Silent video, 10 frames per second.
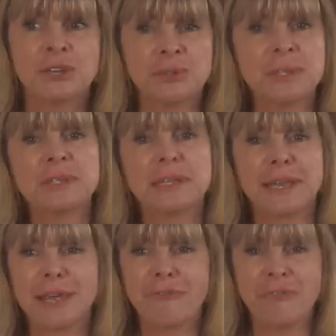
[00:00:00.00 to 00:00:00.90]
She also said
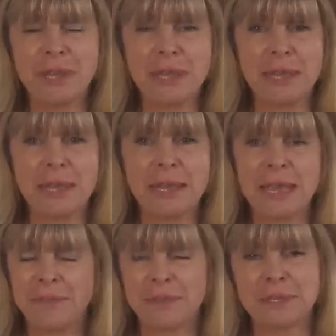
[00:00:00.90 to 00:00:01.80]
that every year he
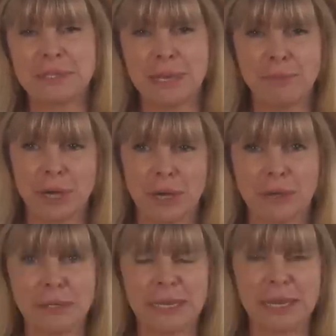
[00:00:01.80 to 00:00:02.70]
gave her the same
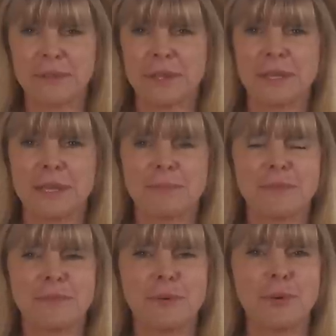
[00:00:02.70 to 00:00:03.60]
card he gave her the year
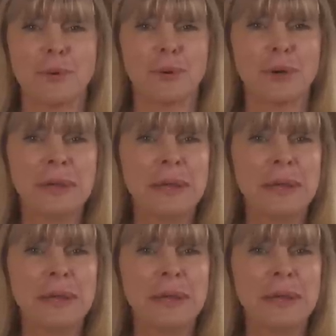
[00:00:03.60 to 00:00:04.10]
before